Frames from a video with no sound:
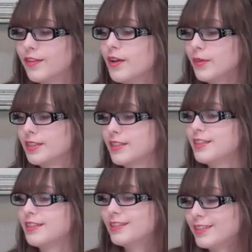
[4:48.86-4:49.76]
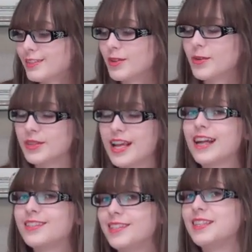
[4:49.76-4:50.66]
I wasn't so
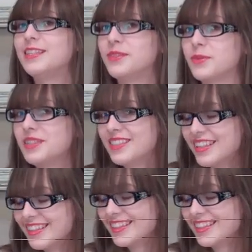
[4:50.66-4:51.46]
attached to these ones.